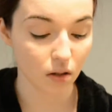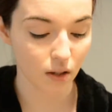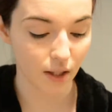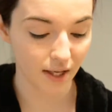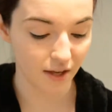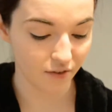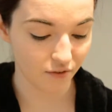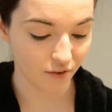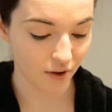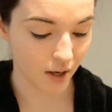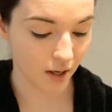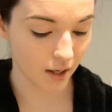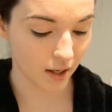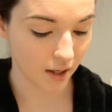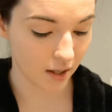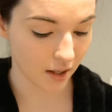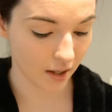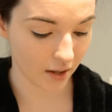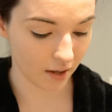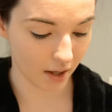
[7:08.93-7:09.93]
if
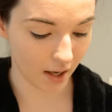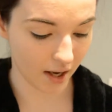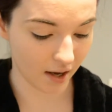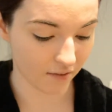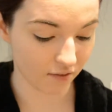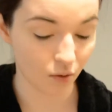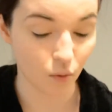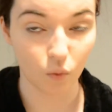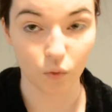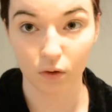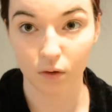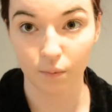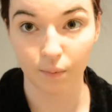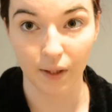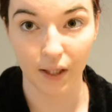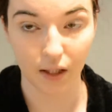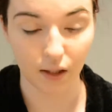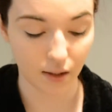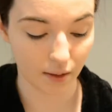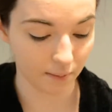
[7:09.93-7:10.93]
I haven't worn
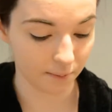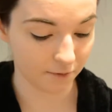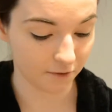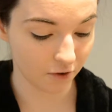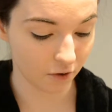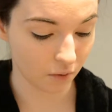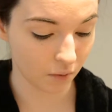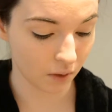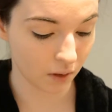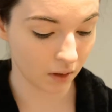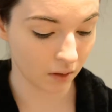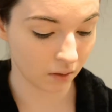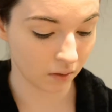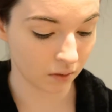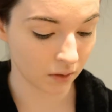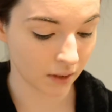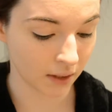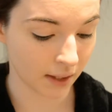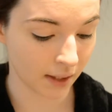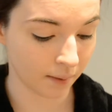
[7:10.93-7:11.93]
makeup for a really
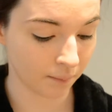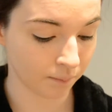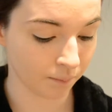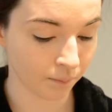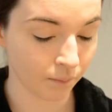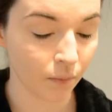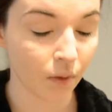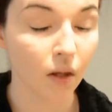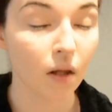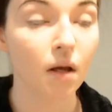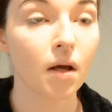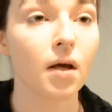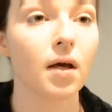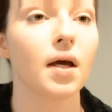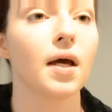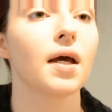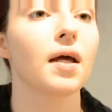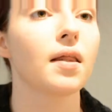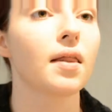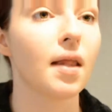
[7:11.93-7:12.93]
long time
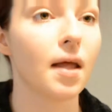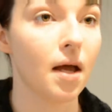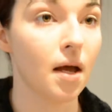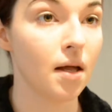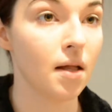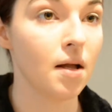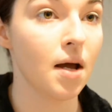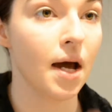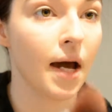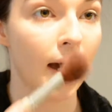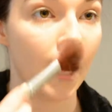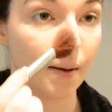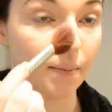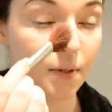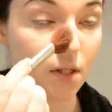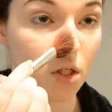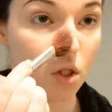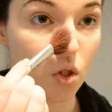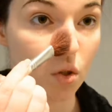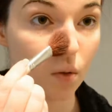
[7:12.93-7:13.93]
and then I
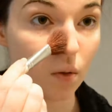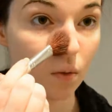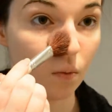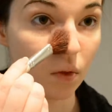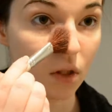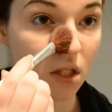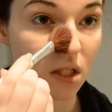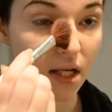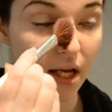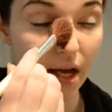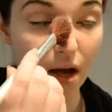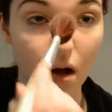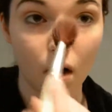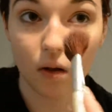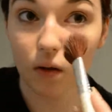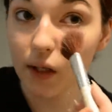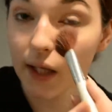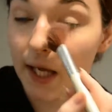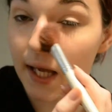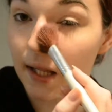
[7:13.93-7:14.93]
happen to do it one day,
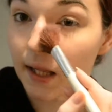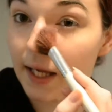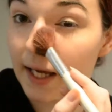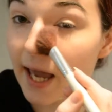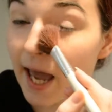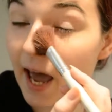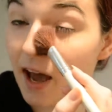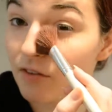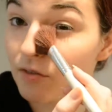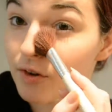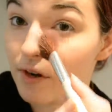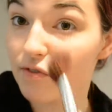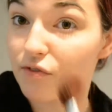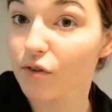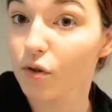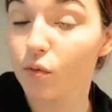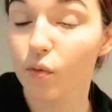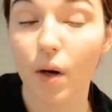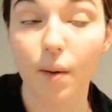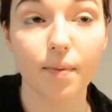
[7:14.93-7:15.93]
I'll get like halfway
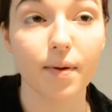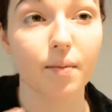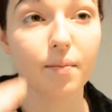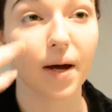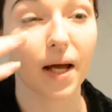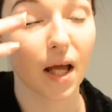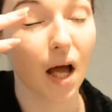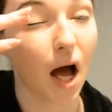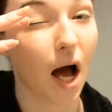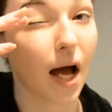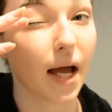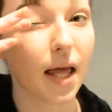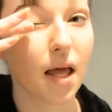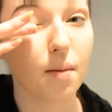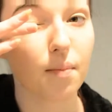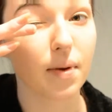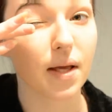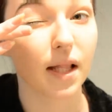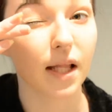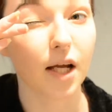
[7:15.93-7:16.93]
through rubbing my eye
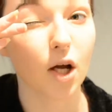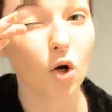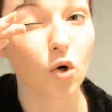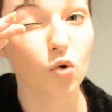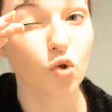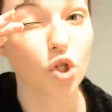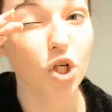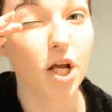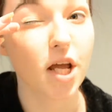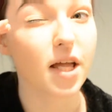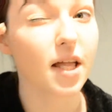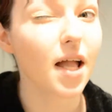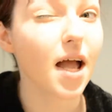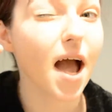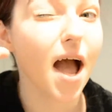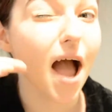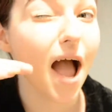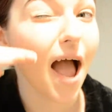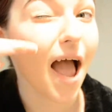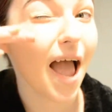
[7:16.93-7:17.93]
and be like, oh shit,
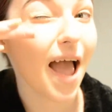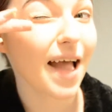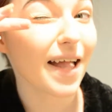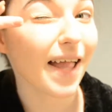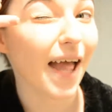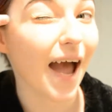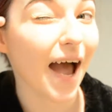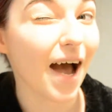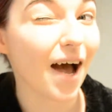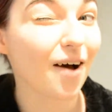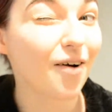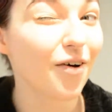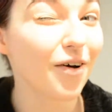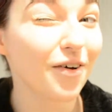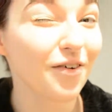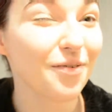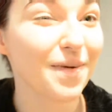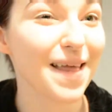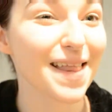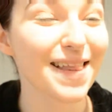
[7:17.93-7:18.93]
and
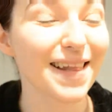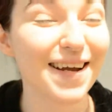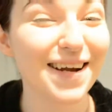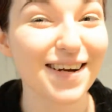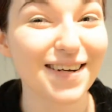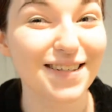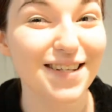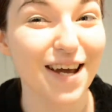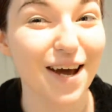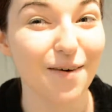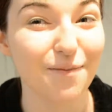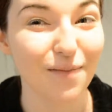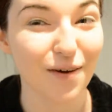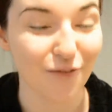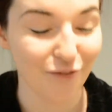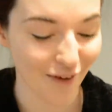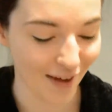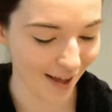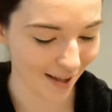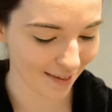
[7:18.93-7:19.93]
have mascara down my
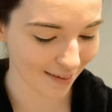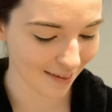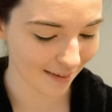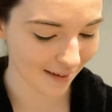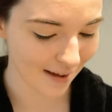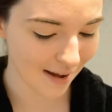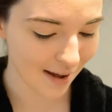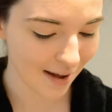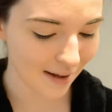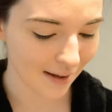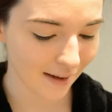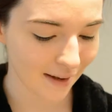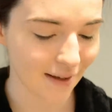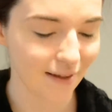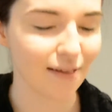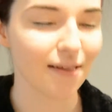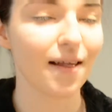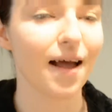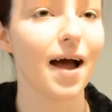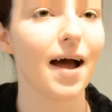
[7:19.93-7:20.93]
face,
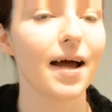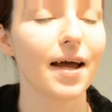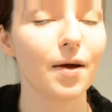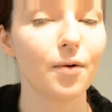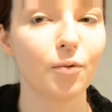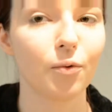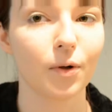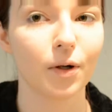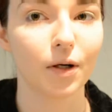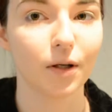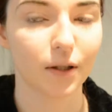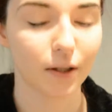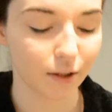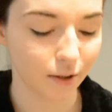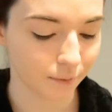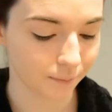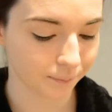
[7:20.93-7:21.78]
because I work